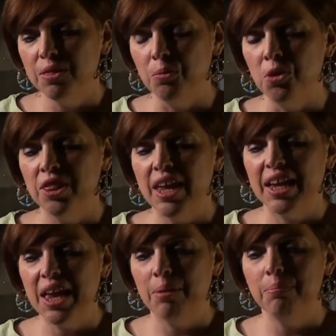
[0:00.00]
the one
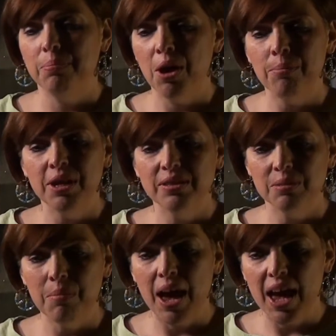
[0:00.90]
that kept coming to
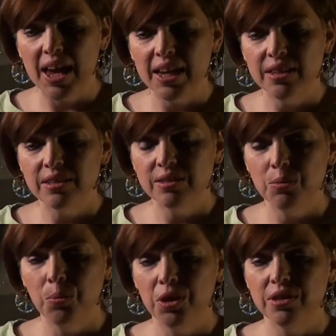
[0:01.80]
mind
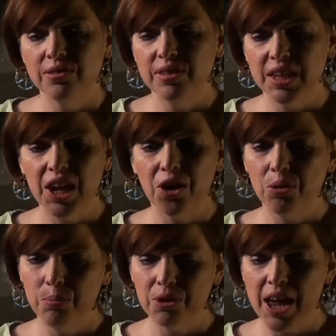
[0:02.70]
was the
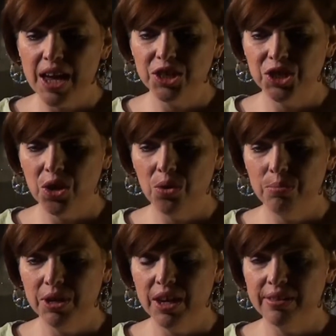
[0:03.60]
Carol Burnett Show,
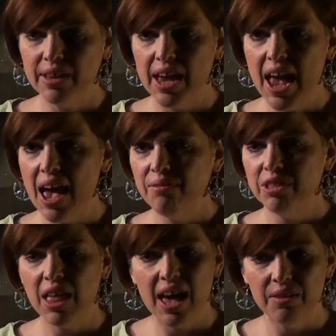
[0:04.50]
because I have a
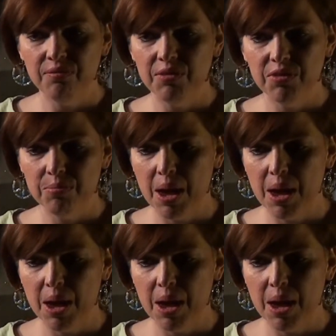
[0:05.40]
lot of vivid